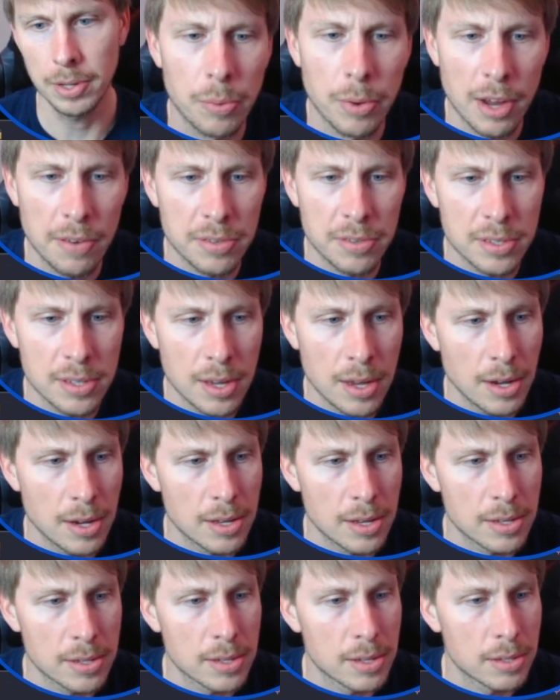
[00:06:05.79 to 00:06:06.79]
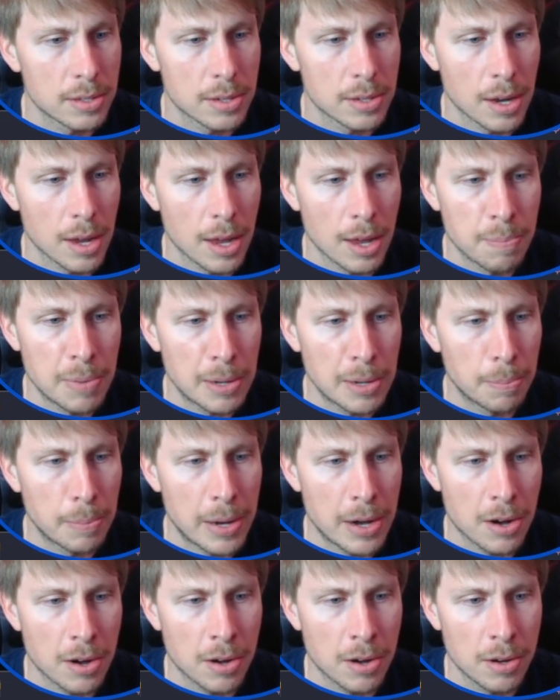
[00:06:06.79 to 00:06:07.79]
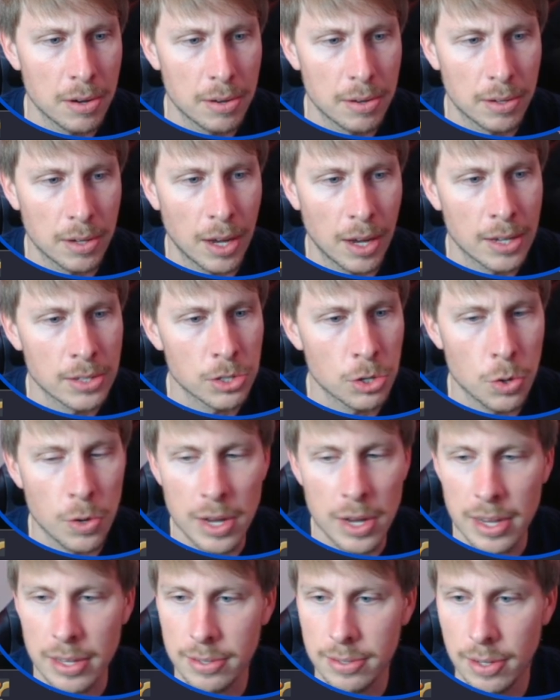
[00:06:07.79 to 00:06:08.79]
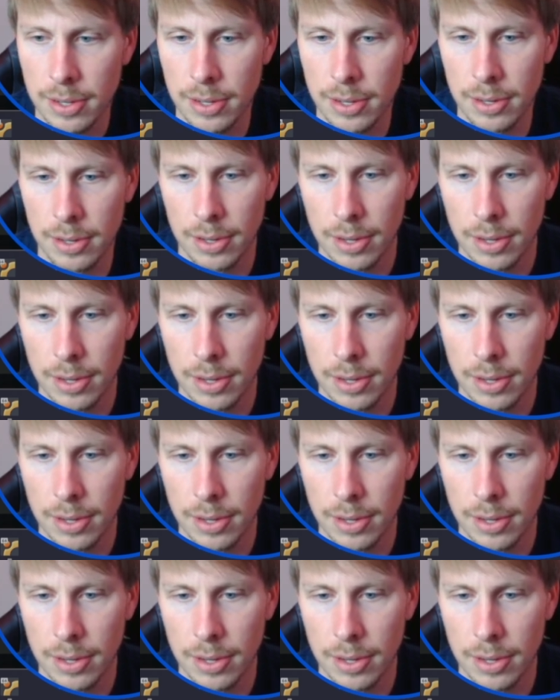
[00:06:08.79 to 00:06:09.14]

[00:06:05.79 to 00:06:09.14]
What I've seen is this uh, Big Bear Casa OS